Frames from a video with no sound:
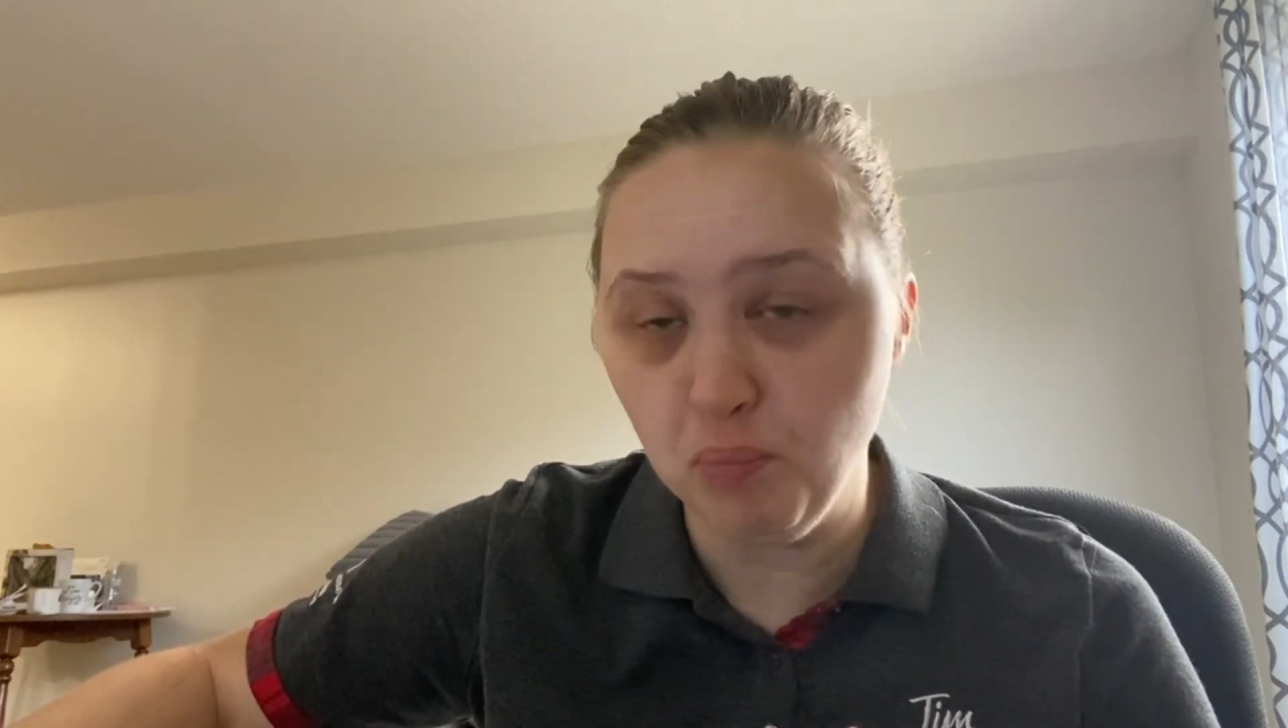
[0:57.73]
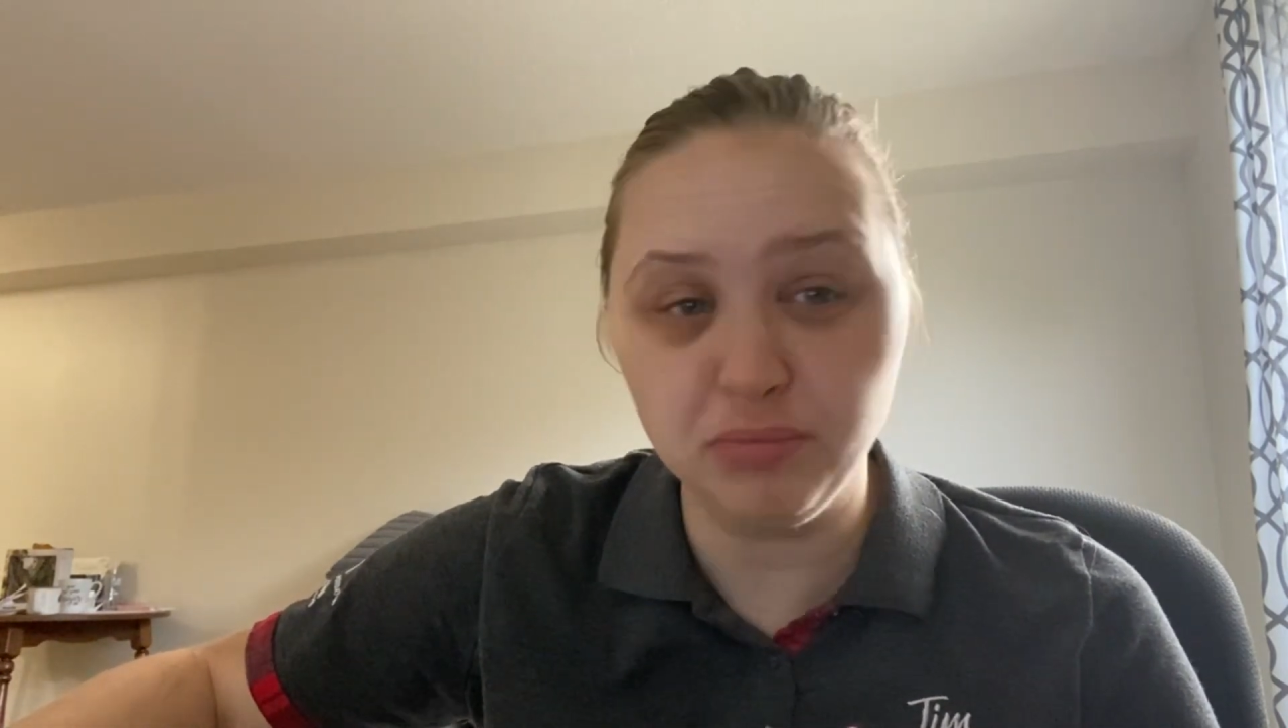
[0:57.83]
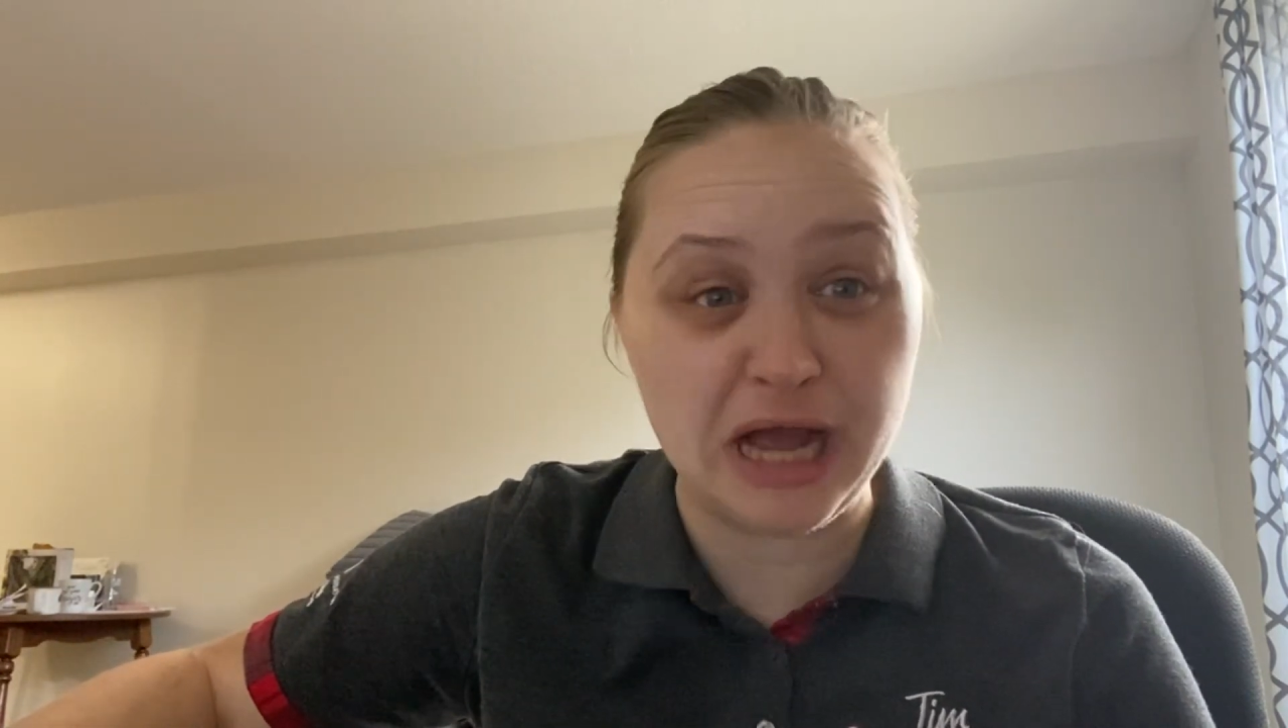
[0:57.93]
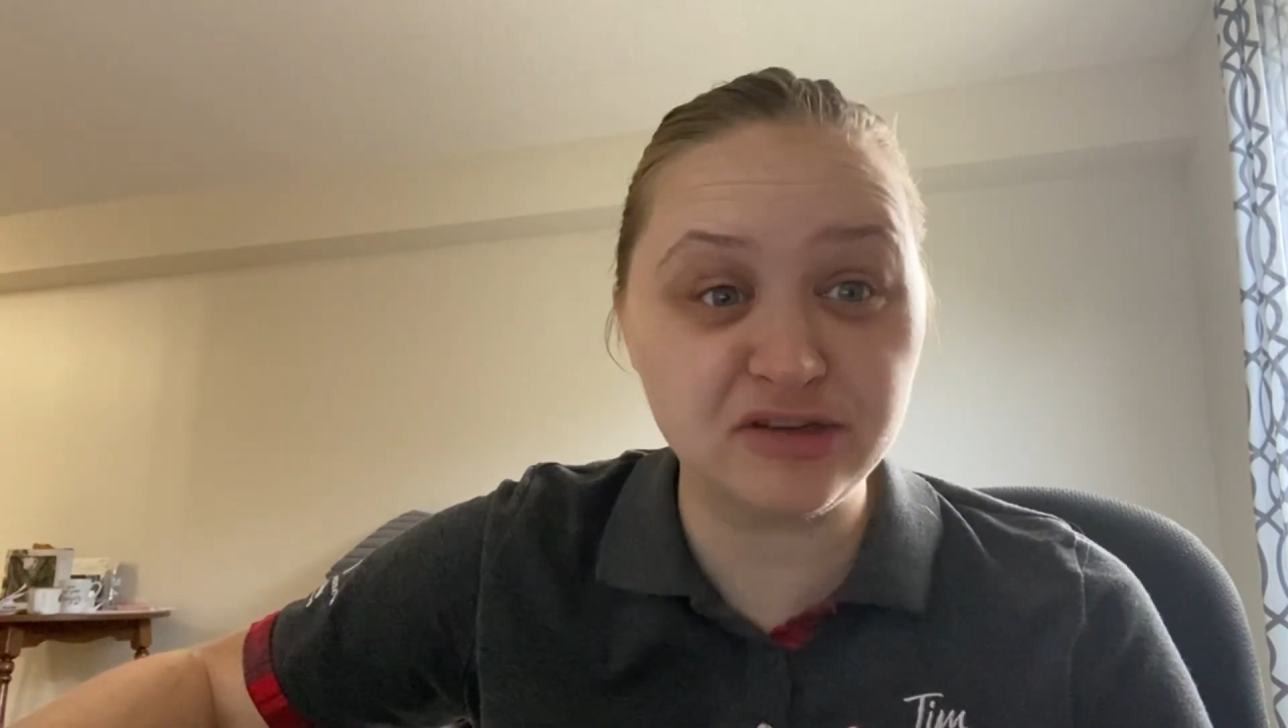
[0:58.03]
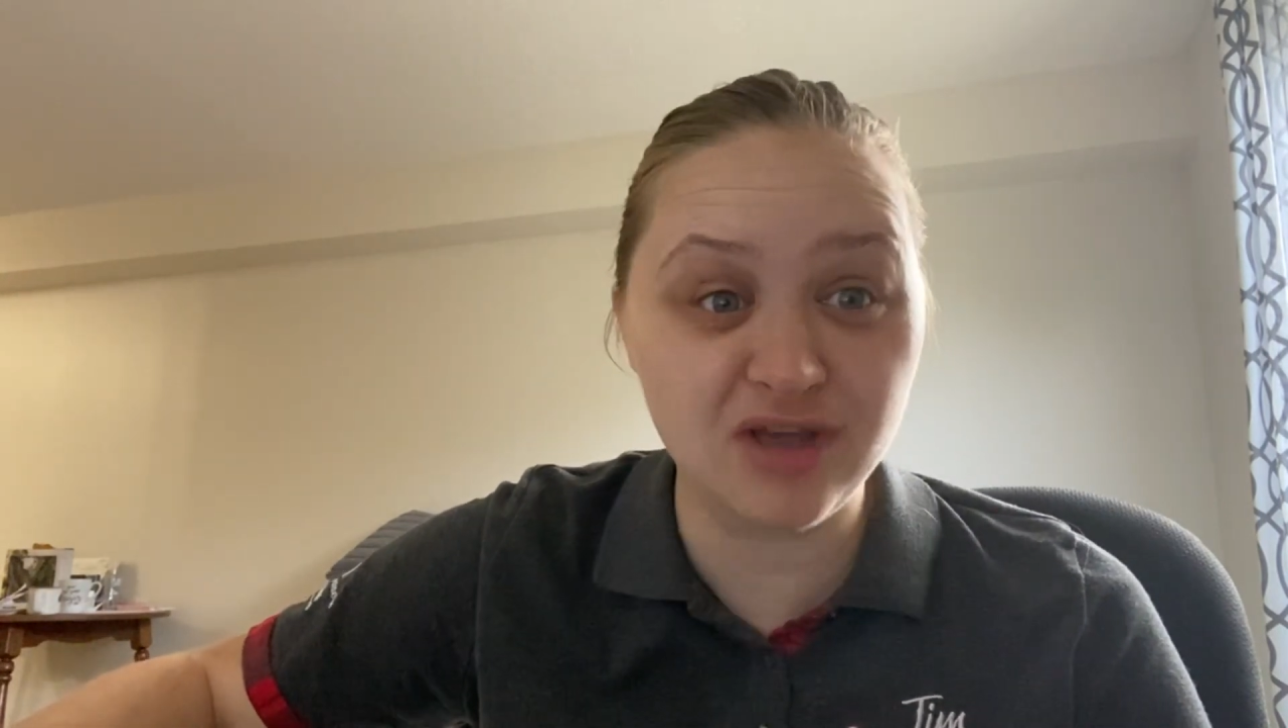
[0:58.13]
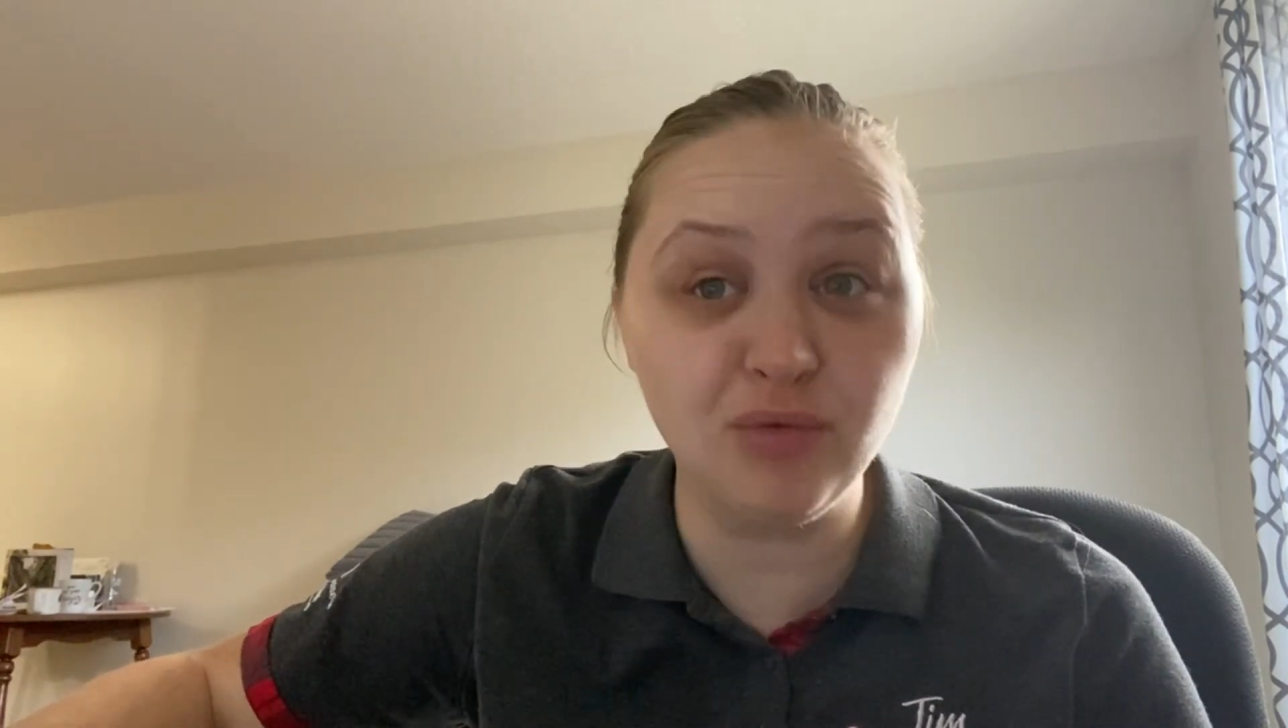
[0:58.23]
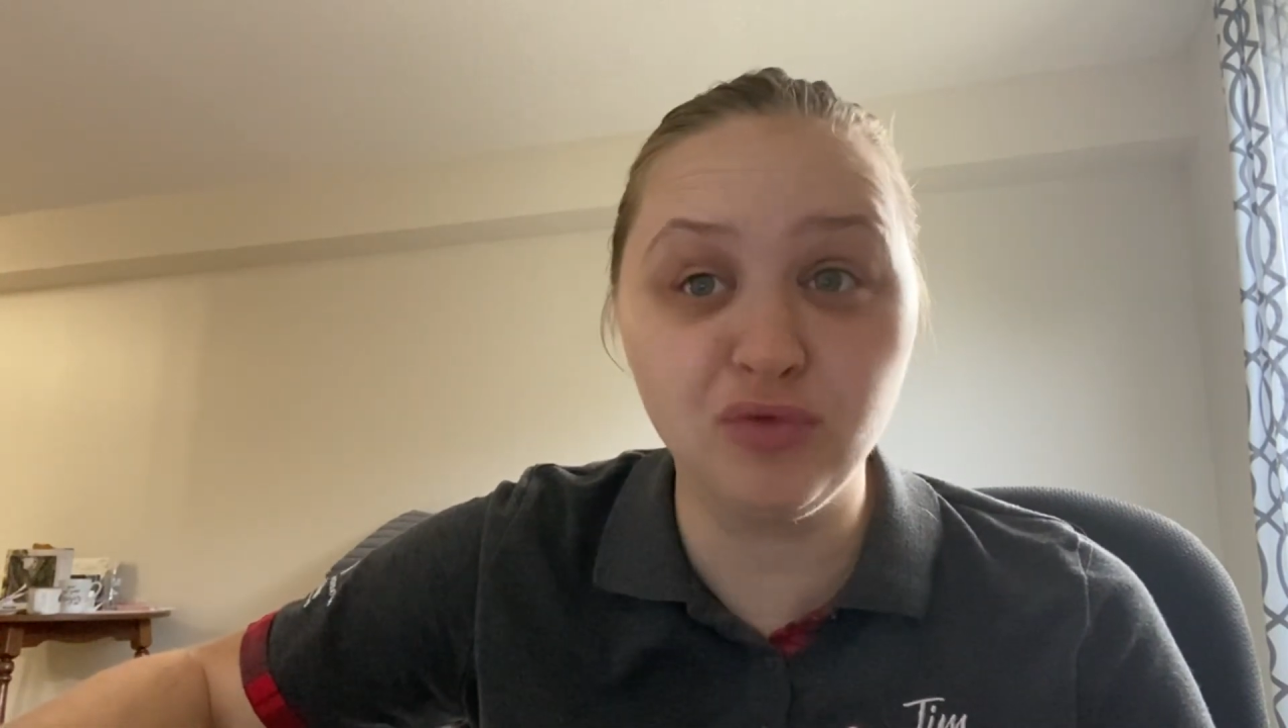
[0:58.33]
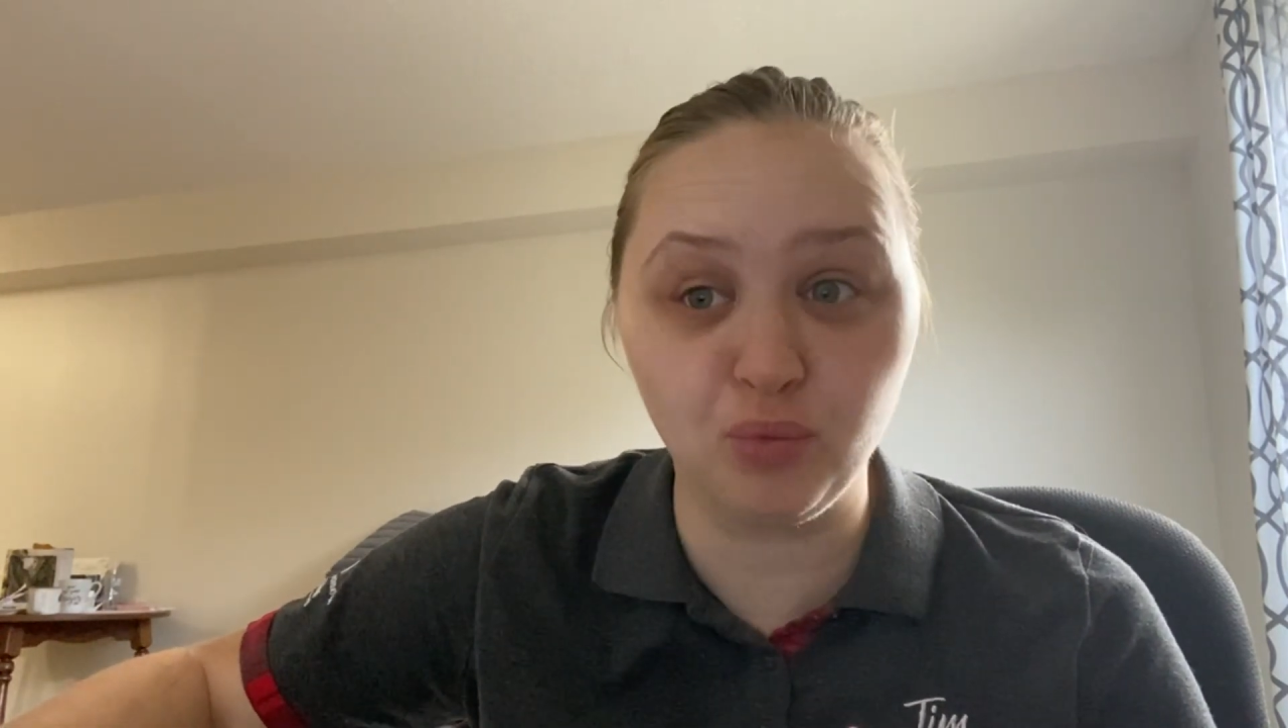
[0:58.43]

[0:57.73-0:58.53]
That sounds